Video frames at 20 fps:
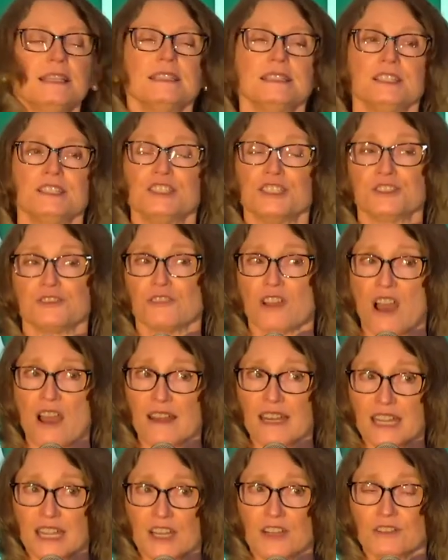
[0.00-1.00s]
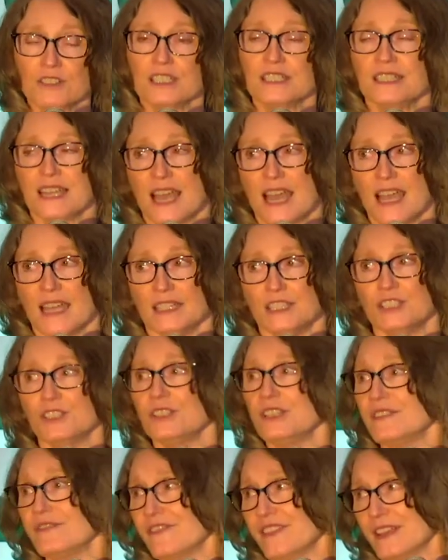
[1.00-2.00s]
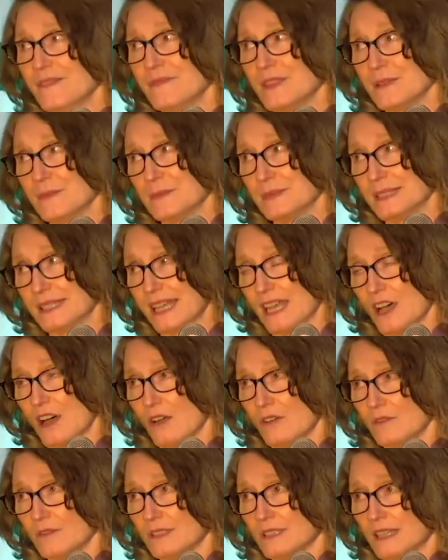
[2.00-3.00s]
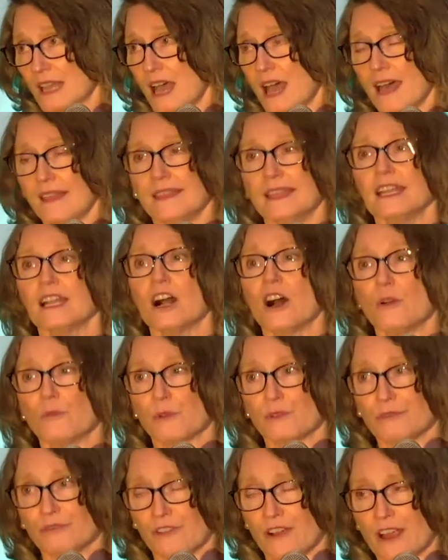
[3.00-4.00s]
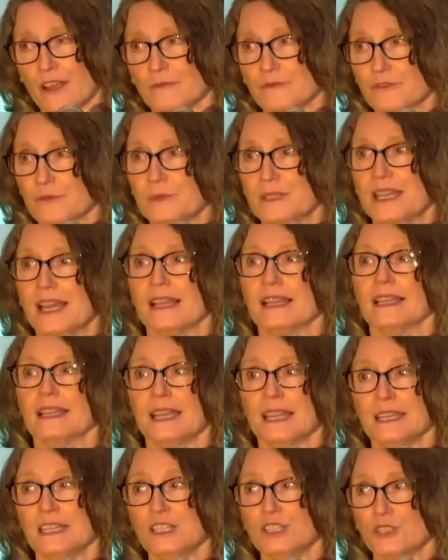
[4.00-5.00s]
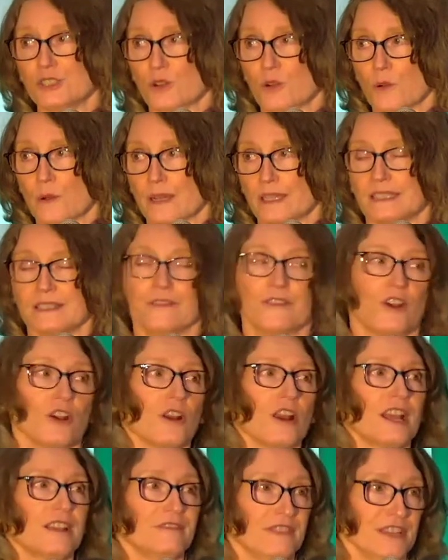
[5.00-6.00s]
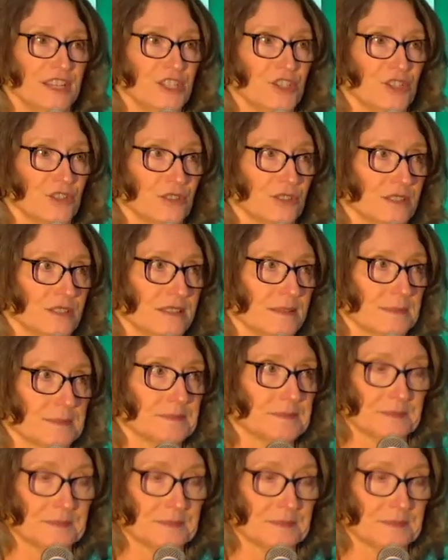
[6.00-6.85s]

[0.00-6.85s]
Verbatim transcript: Since they're not here today to defend themselves, I think I'll refrain from telling any stories of our adventures.